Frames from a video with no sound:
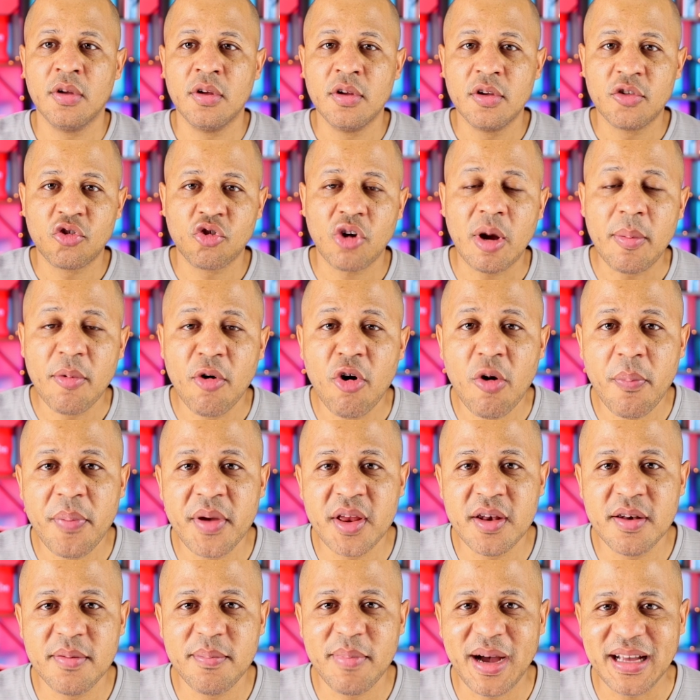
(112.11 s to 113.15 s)
So I'm
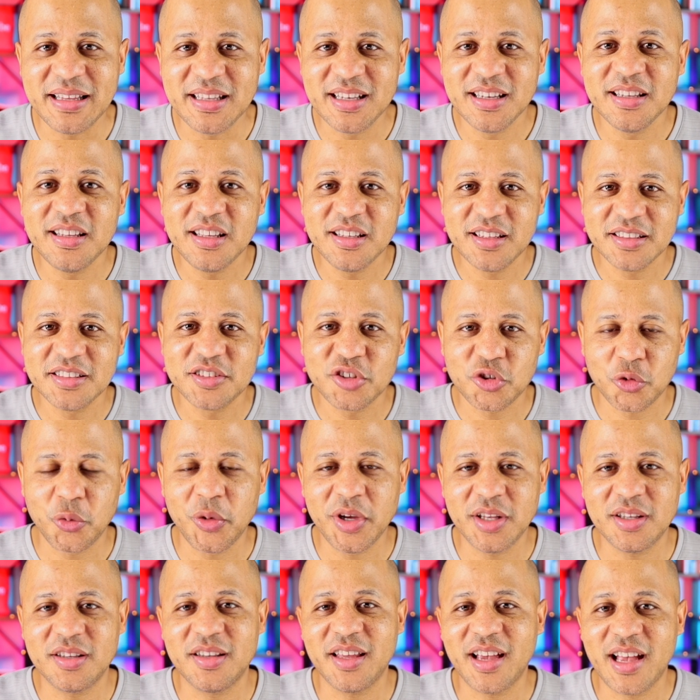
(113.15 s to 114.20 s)
hoping by deleting this
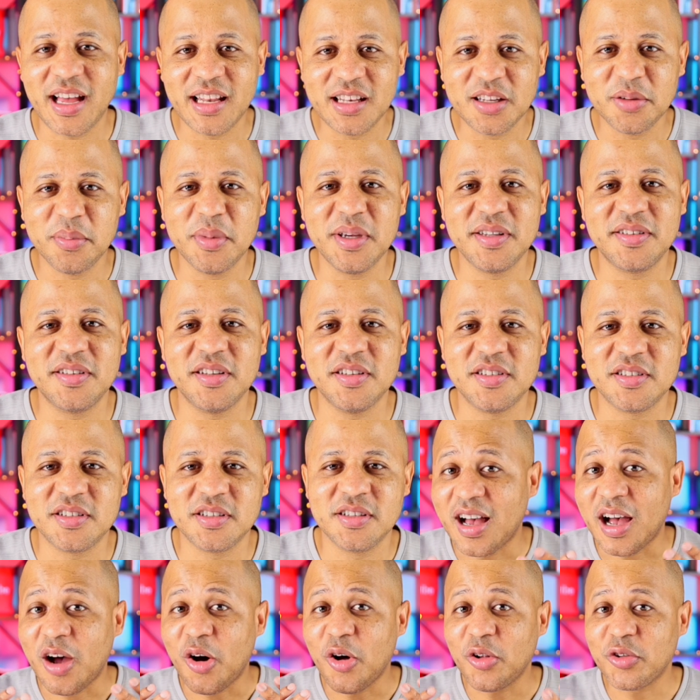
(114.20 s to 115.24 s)
tweet, they got the message.
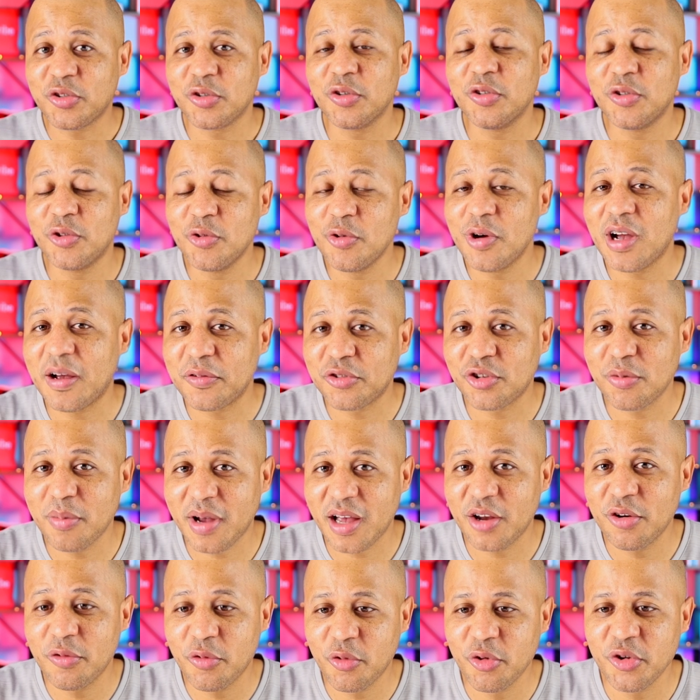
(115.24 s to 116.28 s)
I also do have some
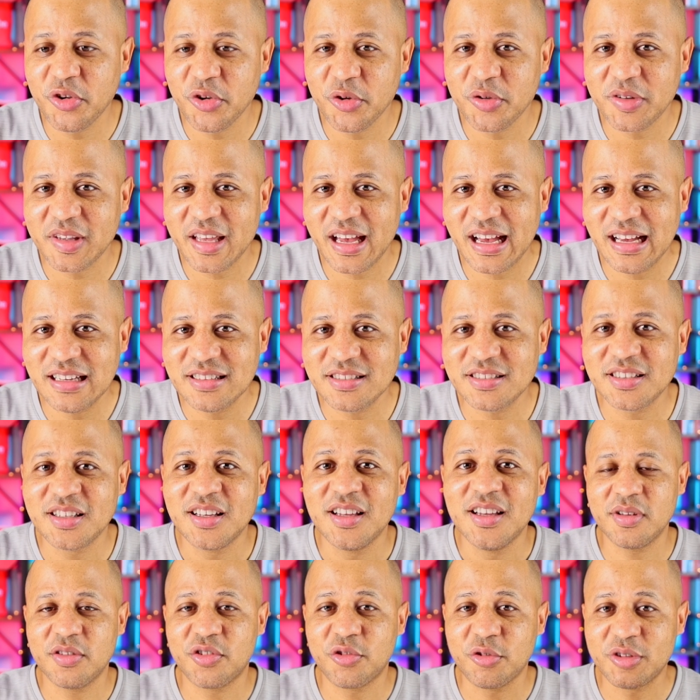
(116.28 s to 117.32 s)
kind of good news, guys.
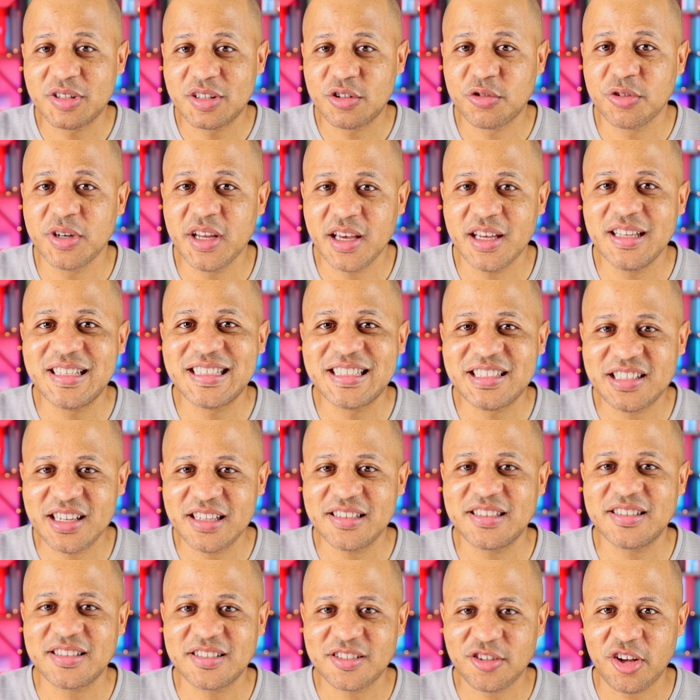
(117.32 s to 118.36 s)
So today,
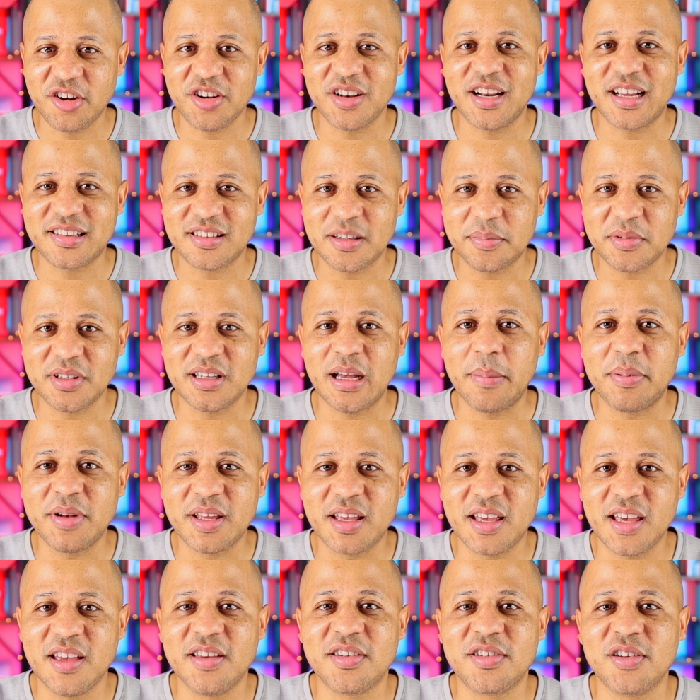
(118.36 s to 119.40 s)
Chase starting accepting
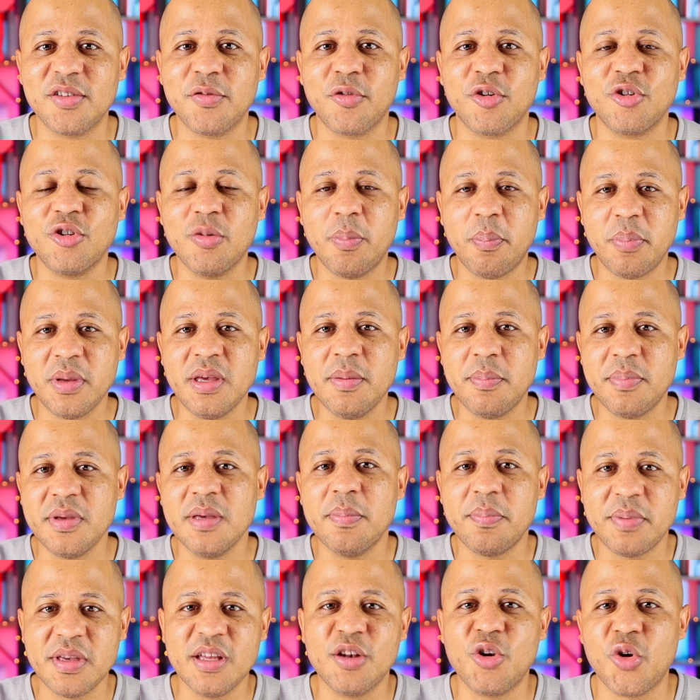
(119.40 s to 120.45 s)
application for the
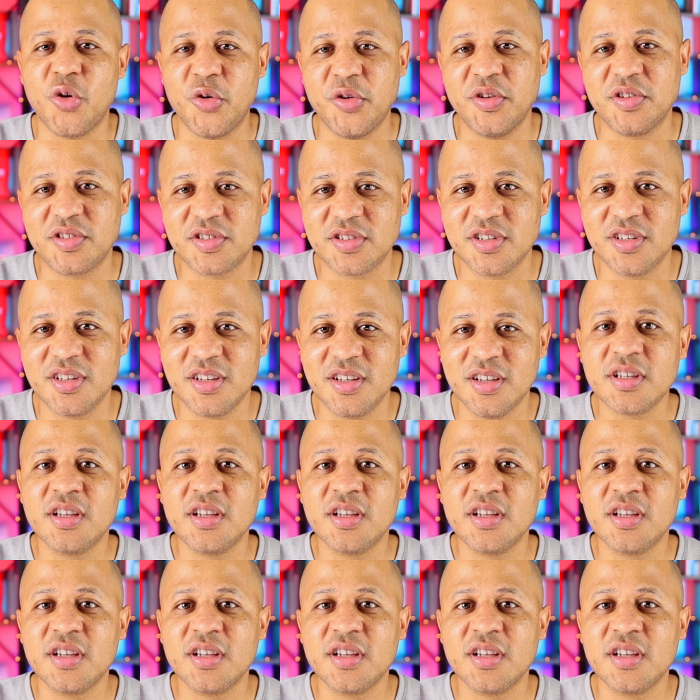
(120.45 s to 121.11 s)
PPP loans.